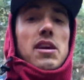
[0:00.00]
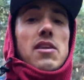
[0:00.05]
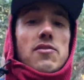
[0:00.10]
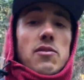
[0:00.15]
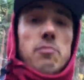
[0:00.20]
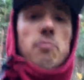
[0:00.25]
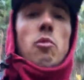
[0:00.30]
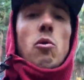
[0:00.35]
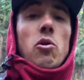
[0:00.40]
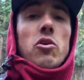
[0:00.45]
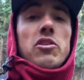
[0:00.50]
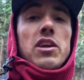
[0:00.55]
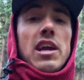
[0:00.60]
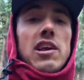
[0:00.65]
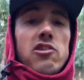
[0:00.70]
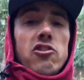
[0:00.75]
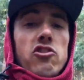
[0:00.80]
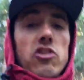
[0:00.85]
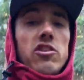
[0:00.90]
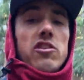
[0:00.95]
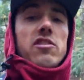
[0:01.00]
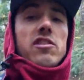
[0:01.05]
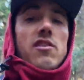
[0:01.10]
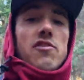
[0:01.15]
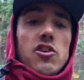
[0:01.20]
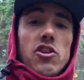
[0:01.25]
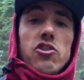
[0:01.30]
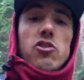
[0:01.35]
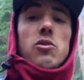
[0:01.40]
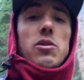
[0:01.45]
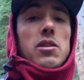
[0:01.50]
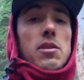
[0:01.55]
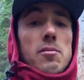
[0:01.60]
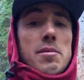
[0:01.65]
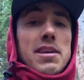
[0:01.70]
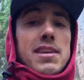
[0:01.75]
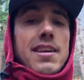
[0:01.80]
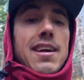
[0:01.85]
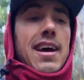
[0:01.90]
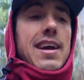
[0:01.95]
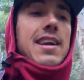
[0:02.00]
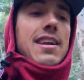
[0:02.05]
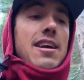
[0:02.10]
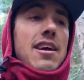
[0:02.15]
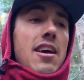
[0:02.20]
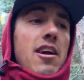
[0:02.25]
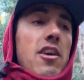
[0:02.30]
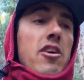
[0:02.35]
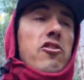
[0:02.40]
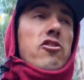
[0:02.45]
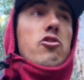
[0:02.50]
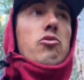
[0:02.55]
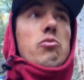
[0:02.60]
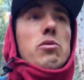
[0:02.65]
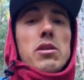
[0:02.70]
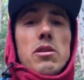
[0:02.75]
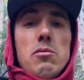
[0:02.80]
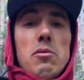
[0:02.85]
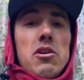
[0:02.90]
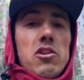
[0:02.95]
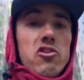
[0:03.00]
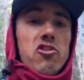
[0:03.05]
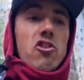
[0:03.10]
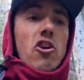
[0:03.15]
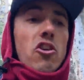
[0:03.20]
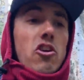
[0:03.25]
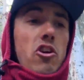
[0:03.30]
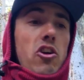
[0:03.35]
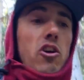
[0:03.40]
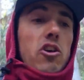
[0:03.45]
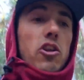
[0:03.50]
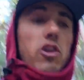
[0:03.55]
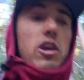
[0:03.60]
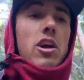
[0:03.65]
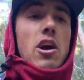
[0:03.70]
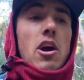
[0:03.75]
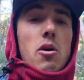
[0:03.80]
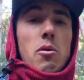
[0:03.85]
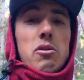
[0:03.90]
even more dangerous if you're doing them at night, so you really want to start early.